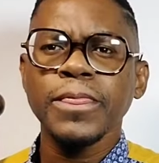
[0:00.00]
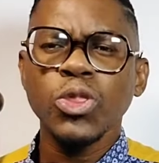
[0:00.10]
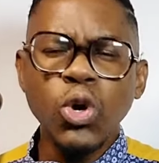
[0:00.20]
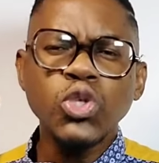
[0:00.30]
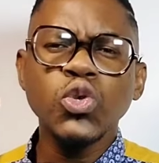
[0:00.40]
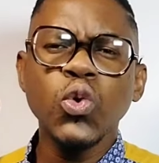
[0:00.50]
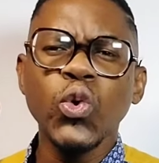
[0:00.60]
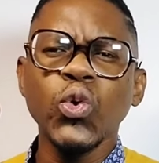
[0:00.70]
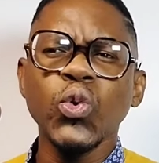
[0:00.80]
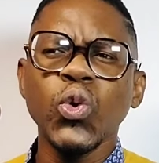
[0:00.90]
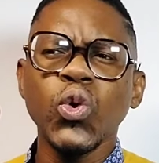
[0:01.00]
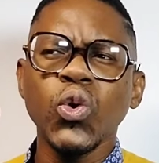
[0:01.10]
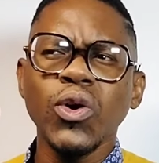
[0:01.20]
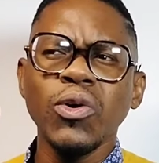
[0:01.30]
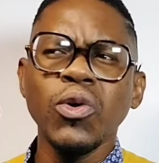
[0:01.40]
Those who
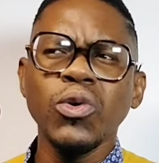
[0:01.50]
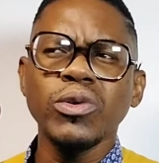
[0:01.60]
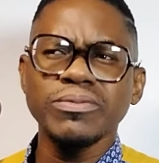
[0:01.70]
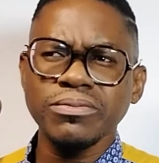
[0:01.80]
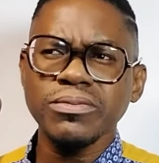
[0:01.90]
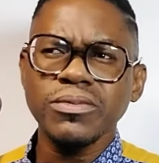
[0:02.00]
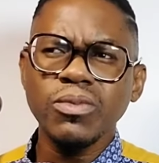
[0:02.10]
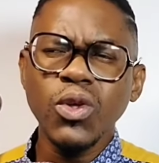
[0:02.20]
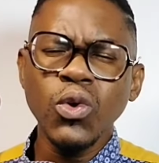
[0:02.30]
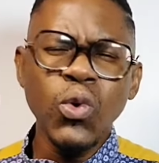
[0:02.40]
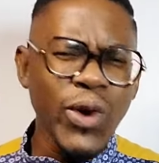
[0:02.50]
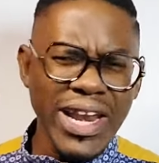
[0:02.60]
are